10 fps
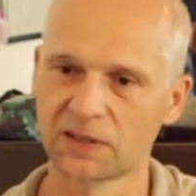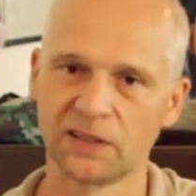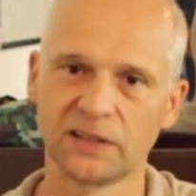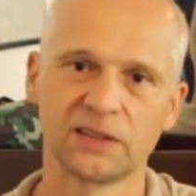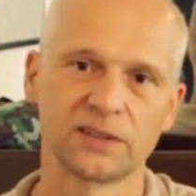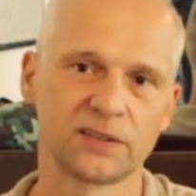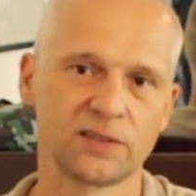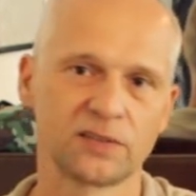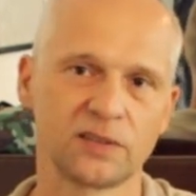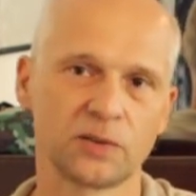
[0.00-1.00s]
clear
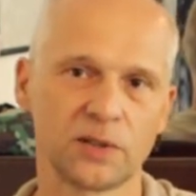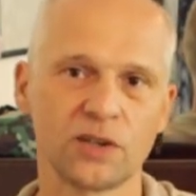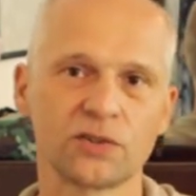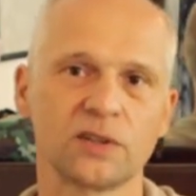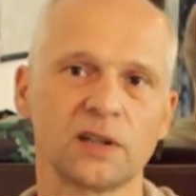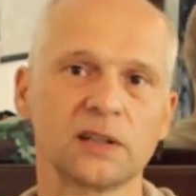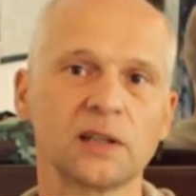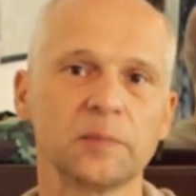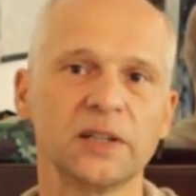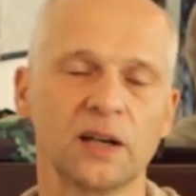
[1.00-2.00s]
this situation a
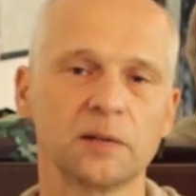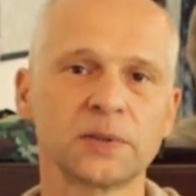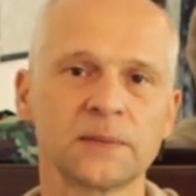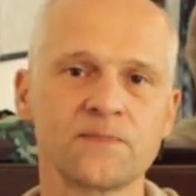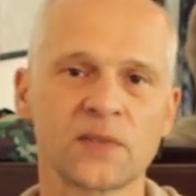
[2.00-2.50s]
little bit up